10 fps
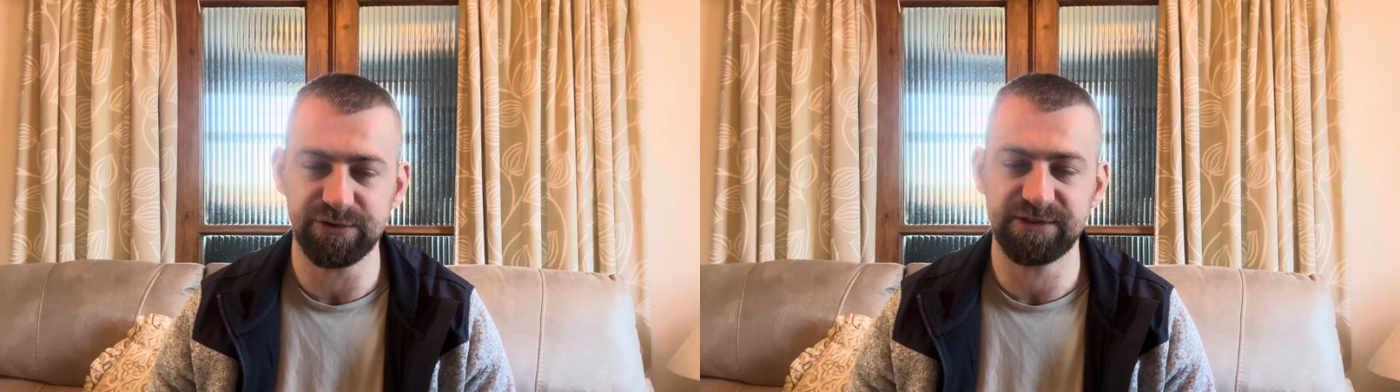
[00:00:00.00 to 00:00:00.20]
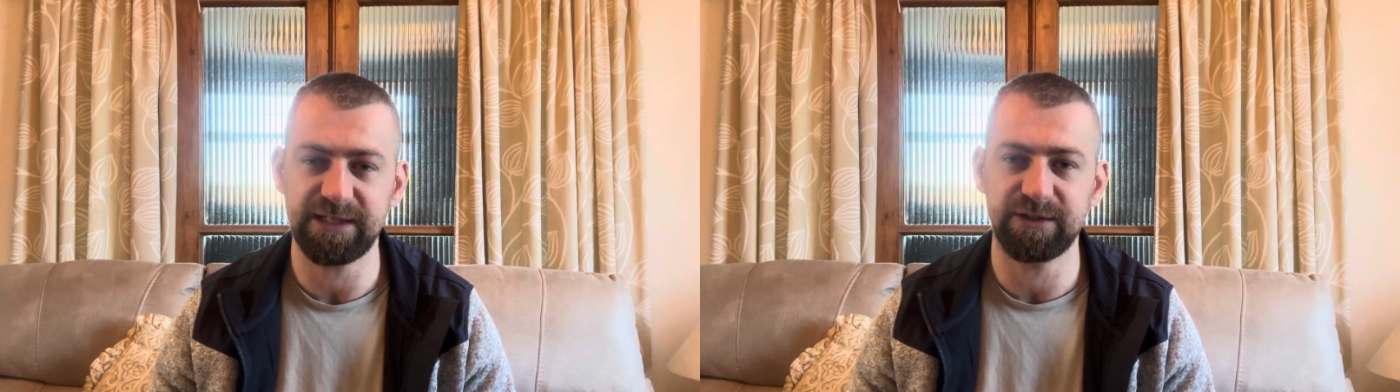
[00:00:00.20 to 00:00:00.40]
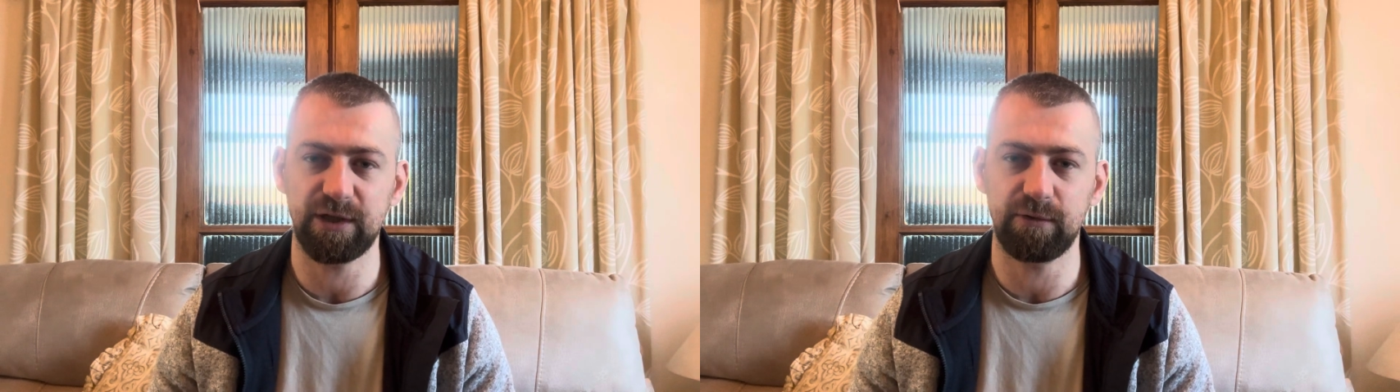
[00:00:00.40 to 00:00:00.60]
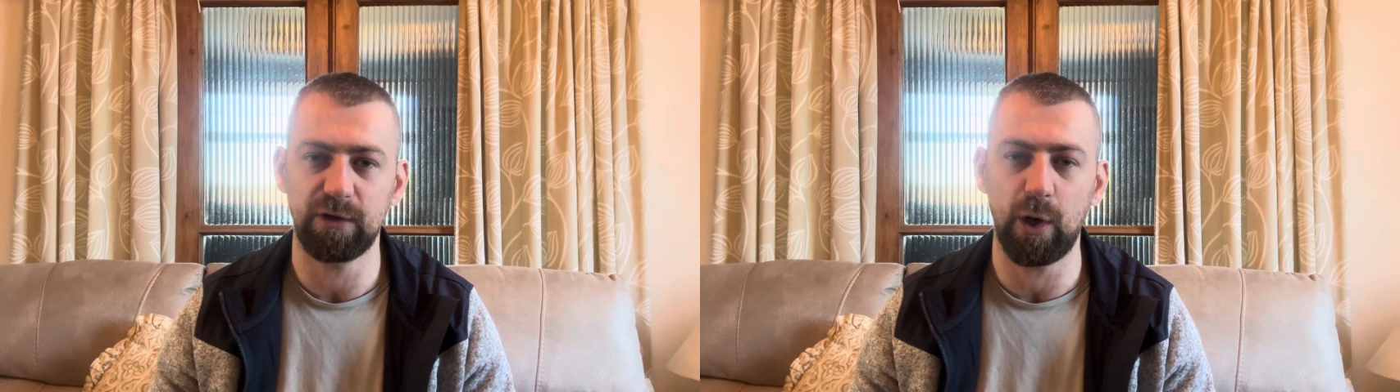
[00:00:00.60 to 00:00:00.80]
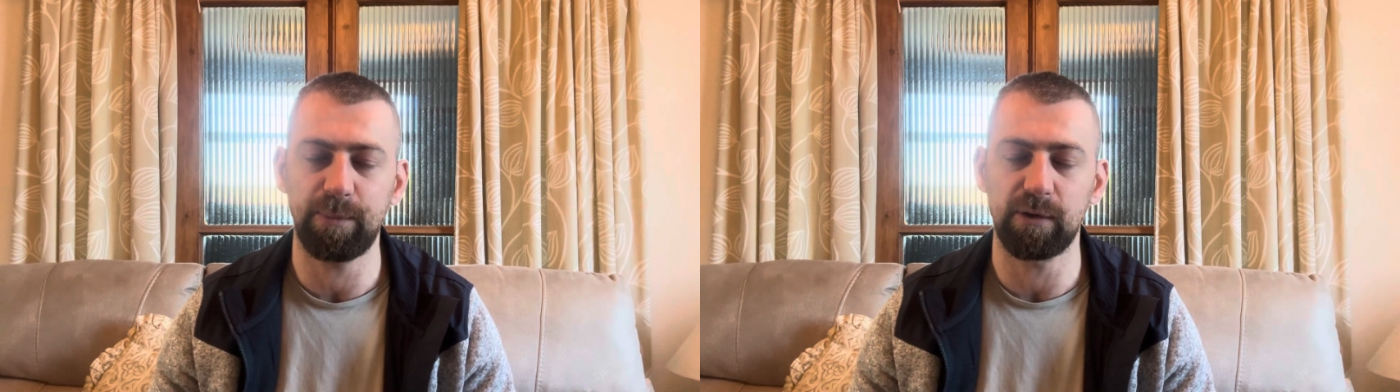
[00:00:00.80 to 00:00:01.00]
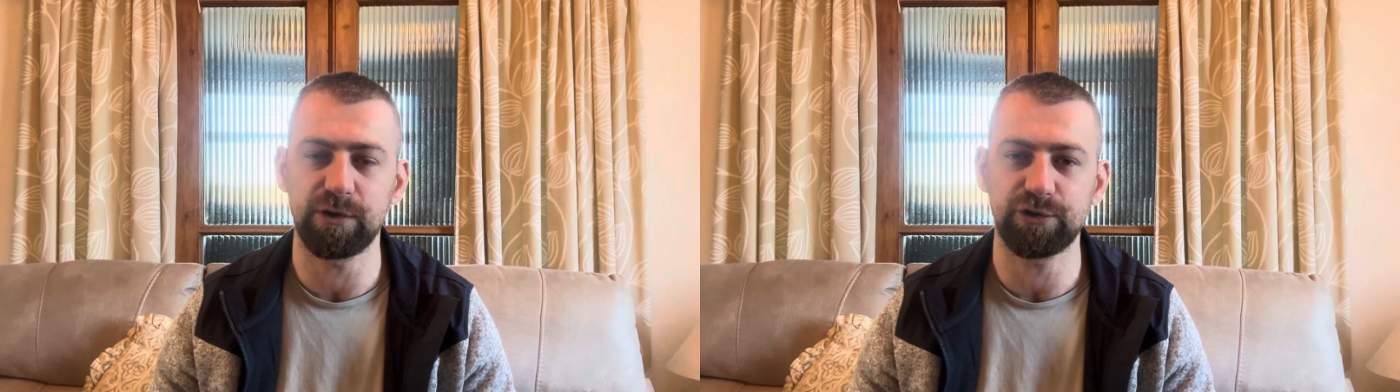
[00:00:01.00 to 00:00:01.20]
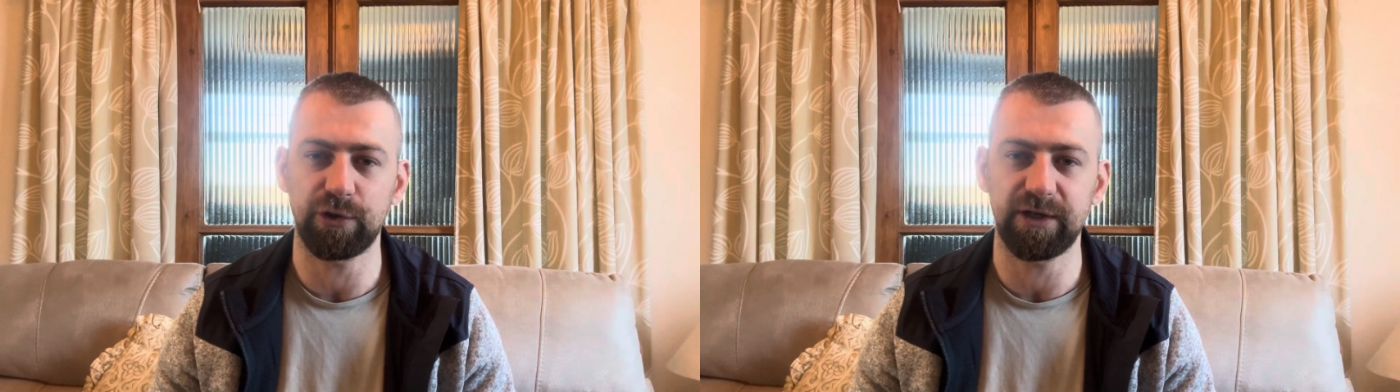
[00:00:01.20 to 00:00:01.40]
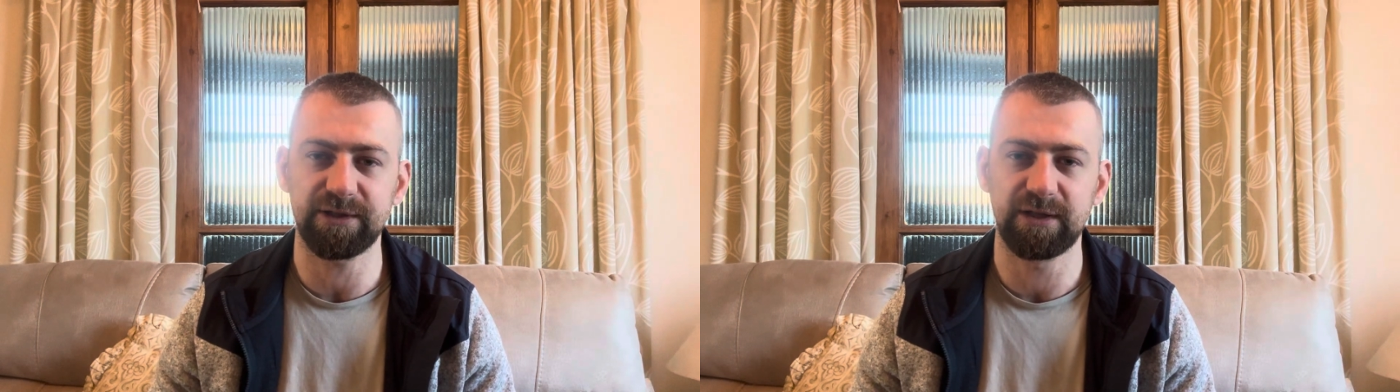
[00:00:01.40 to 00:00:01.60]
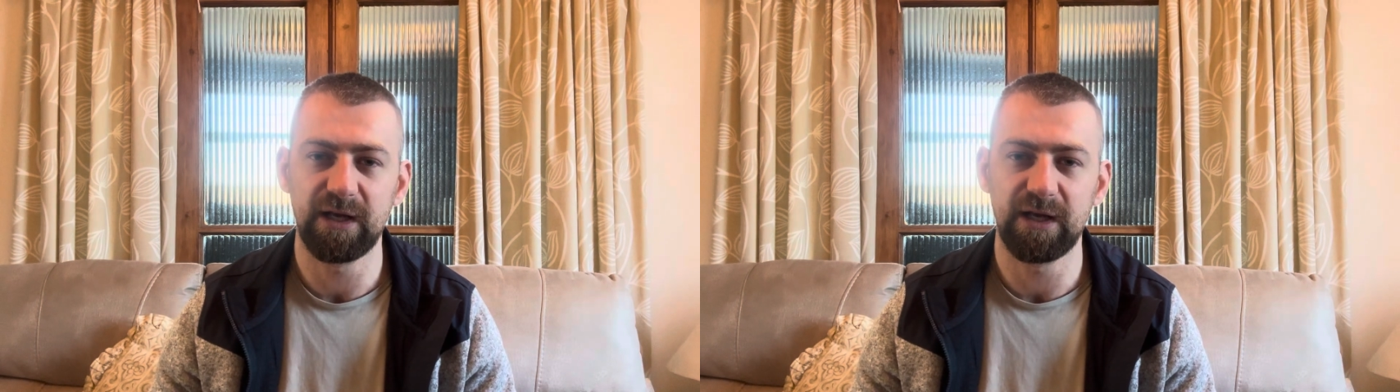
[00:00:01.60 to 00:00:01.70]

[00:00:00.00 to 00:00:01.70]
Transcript: so stay tuned. I hope you'll enjoy it.